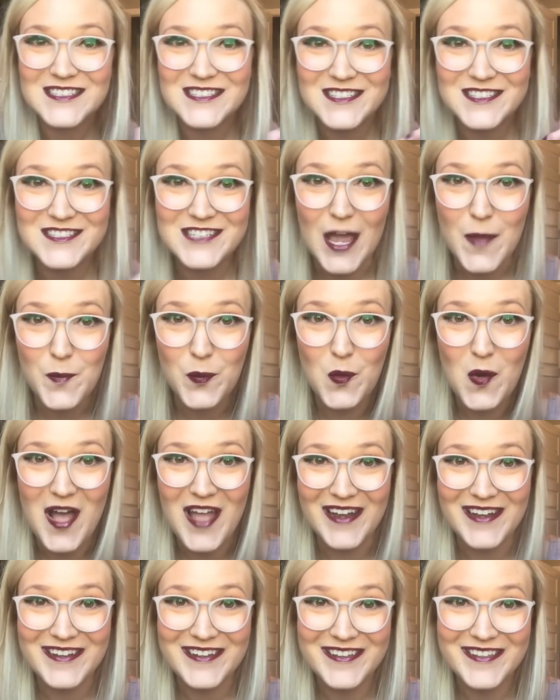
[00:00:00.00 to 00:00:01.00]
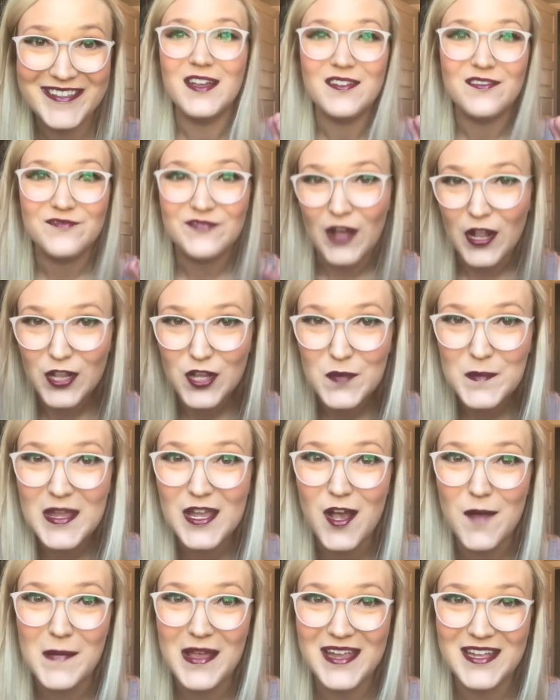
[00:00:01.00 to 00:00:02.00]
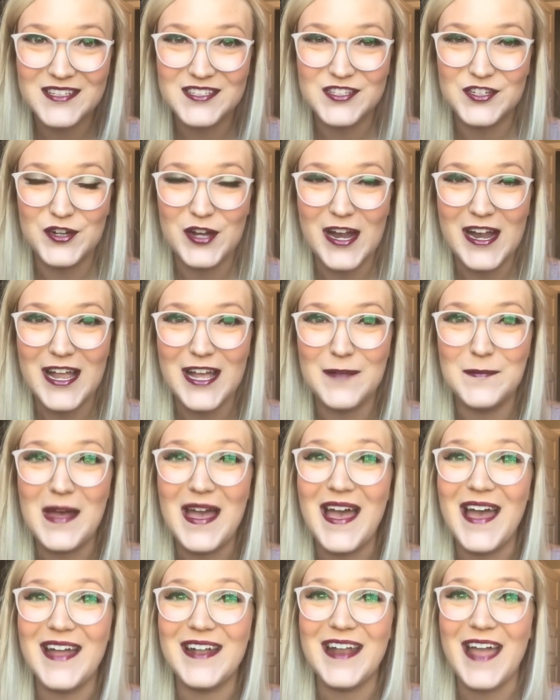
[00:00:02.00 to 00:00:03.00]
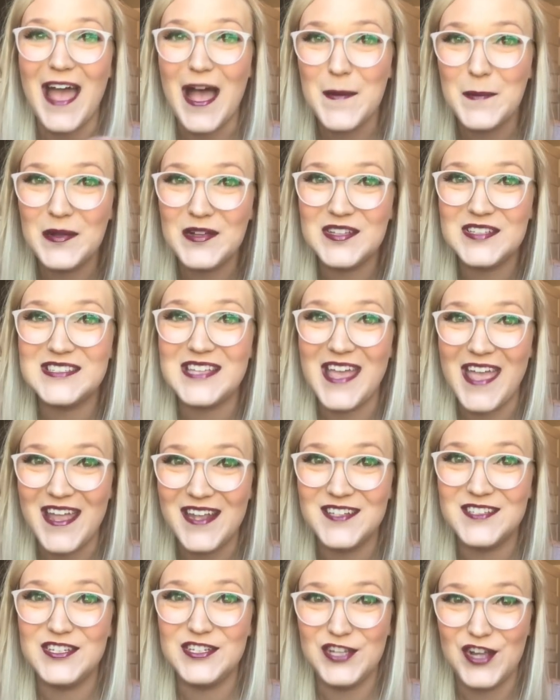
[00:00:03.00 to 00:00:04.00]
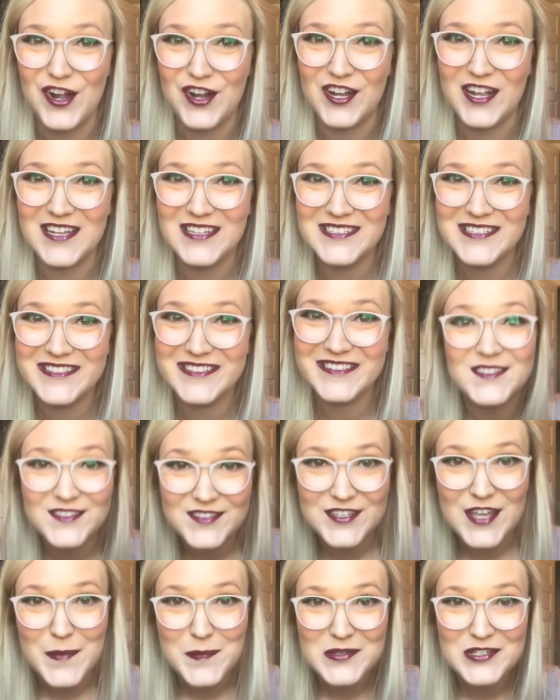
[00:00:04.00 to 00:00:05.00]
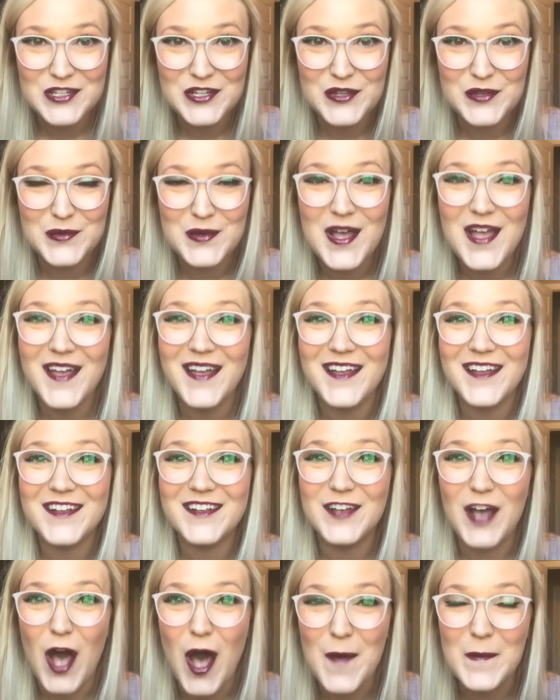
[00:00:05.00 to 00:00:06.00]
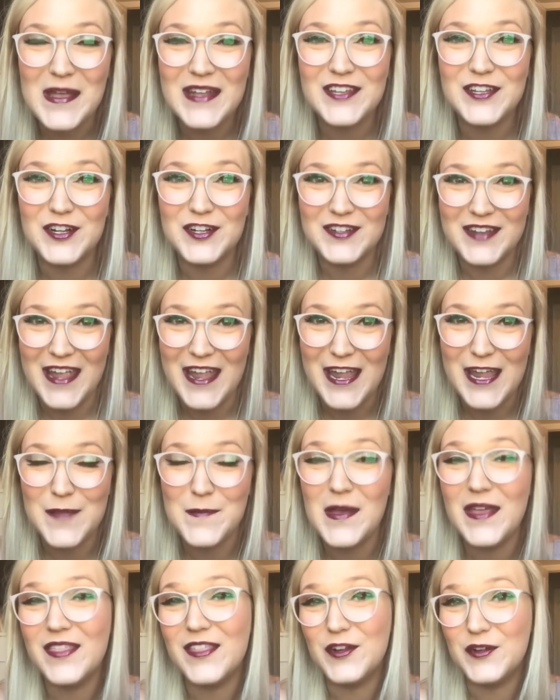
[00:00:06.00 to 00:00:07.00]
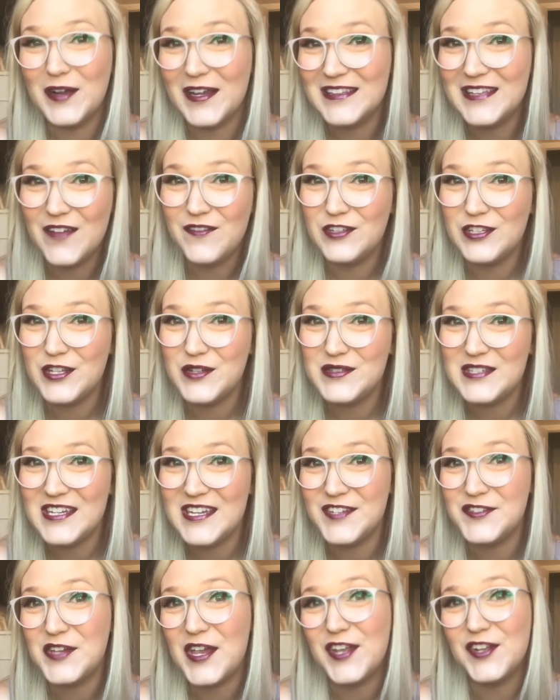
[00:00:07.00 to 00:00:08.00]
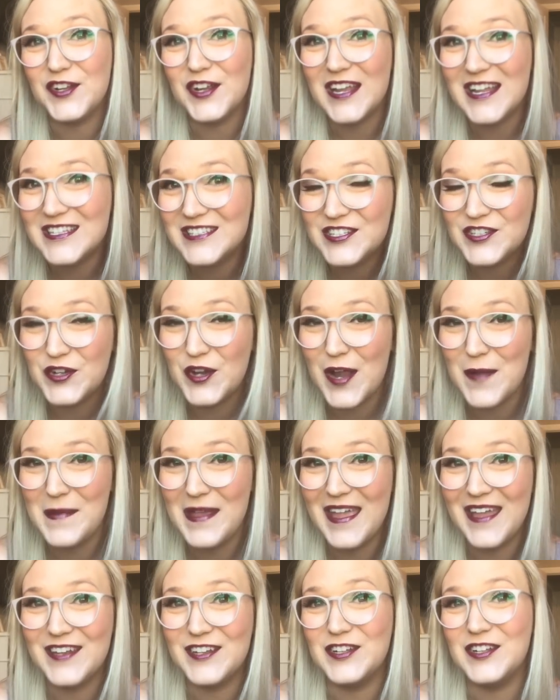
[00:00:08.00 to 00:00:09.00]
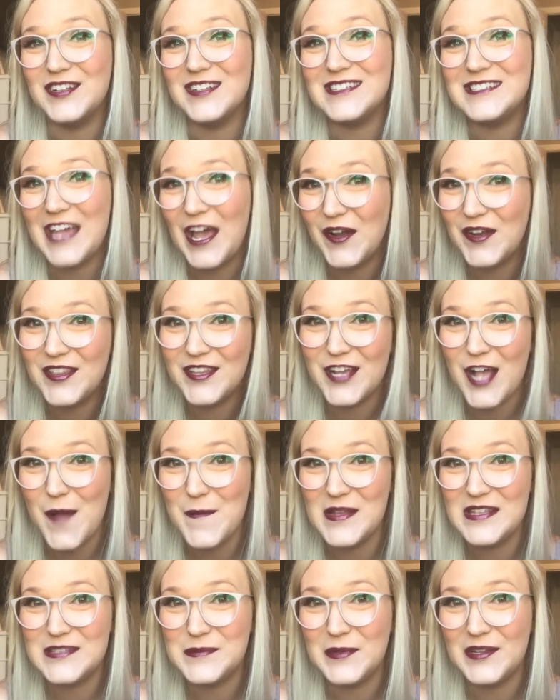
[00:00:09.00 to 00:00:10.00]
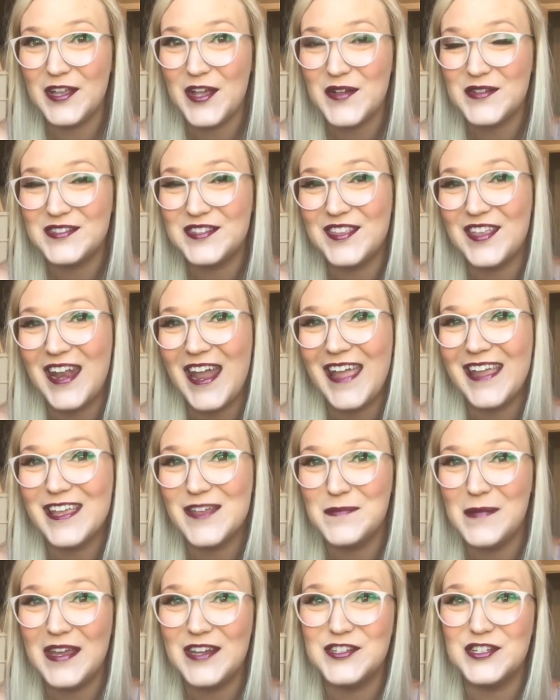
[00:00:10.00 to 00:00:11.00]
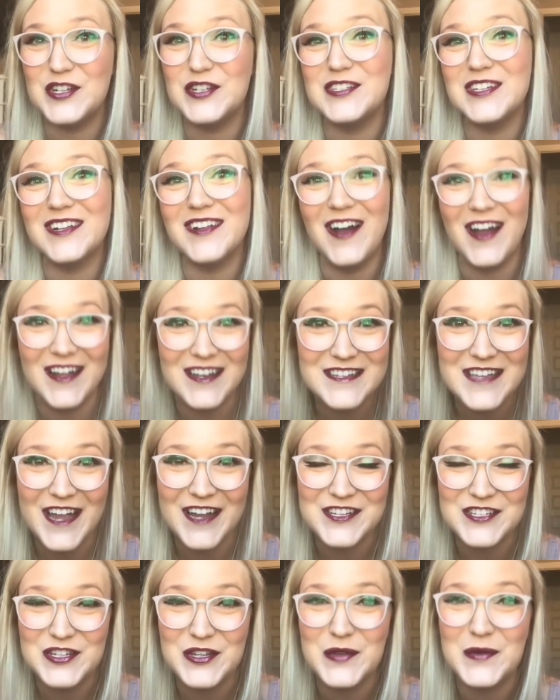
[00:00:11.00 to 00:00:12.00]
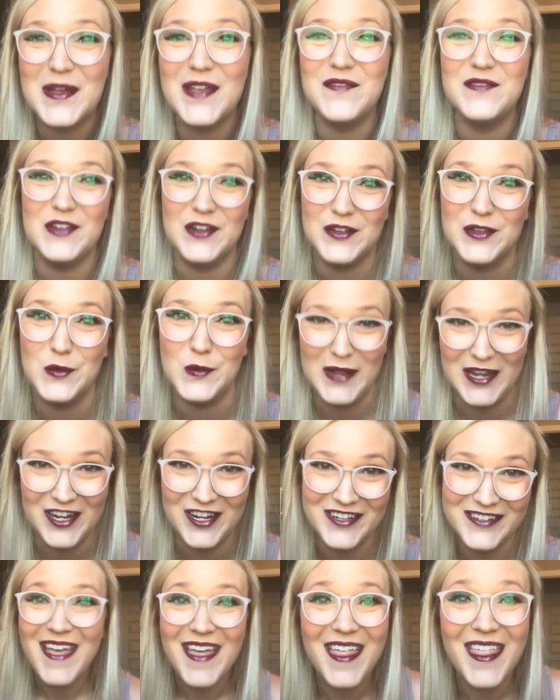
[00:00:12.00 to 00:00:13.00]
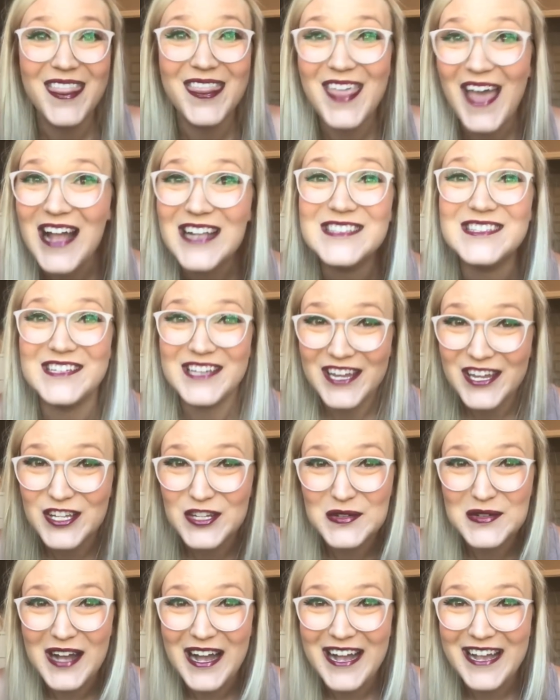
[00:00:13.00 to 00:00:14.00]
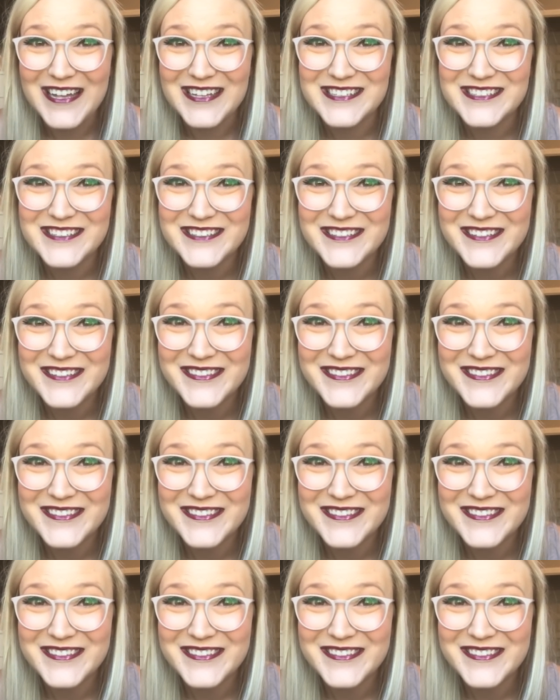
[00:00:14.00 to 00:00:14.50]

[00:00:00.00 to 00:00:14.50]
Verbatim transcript: Step one, follow me on my Instagram at apples and tiaras. Step two, comment your name, the grade level you teach, and your Instagram handle down in the comments below so that I can make sure to contact you if you're the winner. That's it, you guys.